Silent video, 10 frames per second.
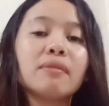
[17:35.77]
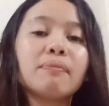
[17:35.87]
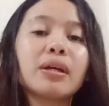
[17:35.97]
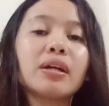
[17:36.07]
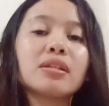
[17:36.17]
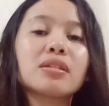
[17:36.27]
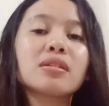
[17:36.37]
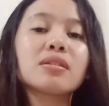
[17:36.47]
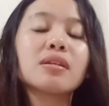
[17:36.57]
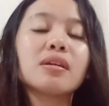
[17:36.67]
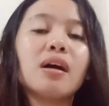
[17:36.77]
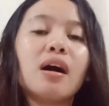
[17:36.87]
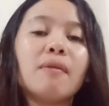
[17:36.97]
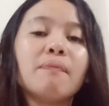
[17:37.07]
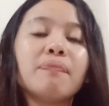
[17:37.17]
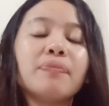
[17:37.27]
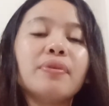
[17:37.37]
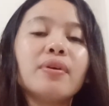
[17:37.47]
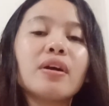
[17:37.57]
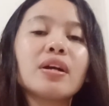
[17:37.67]
because
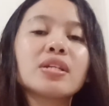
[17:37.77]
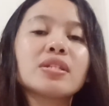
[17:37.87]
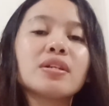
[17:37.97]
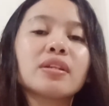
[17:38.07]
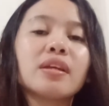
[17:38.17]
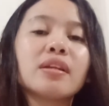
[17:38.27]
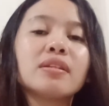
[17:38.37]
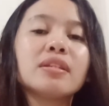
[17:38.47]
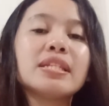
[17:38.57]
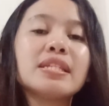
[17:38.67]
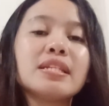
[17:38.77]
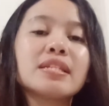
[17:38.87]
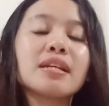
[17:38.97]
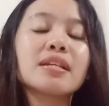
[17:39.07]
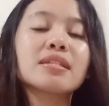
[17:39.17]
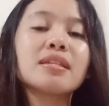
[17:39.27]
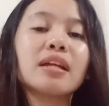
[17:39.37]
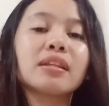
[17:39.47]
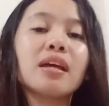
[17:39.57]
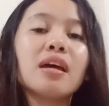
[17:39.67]
there are certain diseases
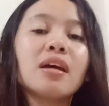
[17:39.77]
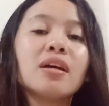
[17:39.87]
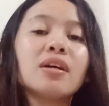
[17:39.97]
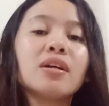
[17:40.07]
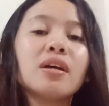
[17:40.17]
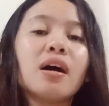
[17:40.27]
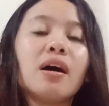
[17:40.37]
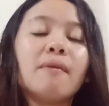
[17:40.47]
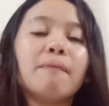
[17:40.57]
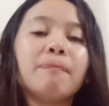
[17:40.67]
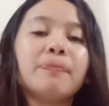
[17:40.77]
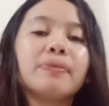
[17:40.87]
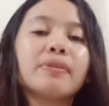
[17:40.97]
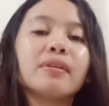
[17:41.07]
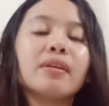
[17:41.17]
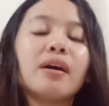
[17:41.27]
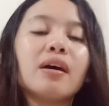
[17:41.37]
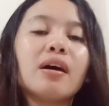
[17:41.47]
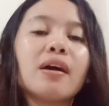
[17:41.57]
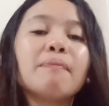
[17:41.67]
that
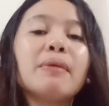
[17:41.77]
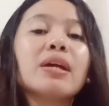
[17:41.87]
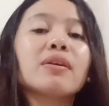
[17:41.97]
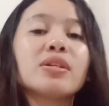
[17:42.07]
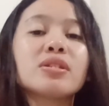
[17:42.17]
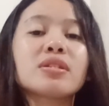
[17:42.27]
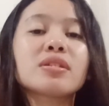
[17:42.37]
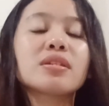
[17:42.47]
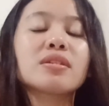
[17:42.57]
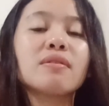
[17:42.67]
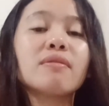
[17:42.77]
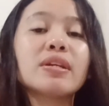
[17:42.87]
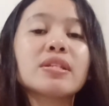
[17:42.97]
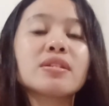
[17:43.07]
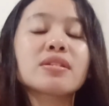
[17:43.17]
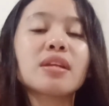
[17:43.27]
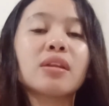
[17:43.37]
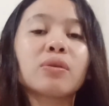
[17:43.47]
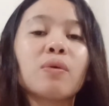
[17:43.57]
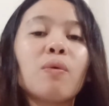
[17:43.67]
are being
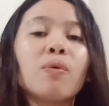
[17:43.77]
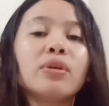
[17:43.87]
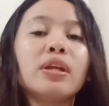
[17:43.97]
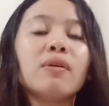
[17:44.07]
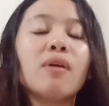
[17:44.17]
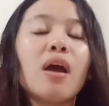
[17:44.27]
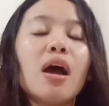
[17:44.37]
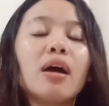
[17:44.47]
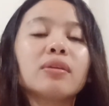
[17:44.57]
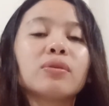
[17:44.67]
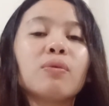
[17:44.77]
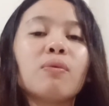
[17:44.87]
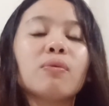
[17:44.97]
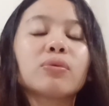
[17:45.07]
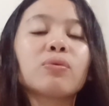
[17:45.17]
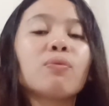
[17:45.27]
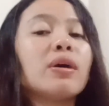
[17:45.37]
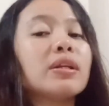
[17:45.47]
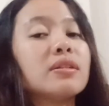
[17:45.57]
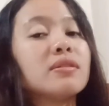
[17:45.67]
resistant to only to
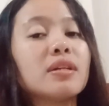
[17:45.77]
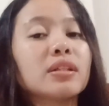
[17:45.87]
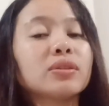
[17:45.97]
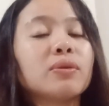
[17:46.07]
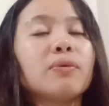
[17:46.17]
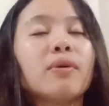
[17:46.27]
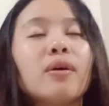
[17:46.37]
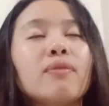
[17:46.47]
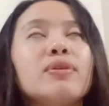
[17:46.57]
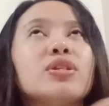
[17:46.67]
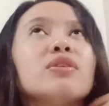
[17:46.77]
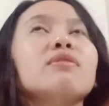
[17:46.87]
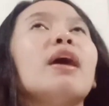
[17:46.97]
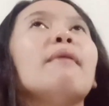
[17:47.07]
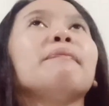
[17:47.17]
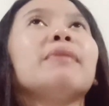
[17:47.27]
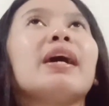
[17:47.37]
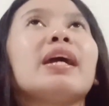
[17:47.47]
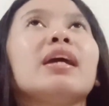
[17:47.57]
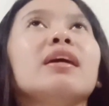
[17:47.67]
one drug. So we should
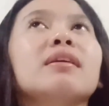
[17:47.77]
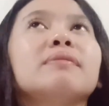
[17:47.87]
apply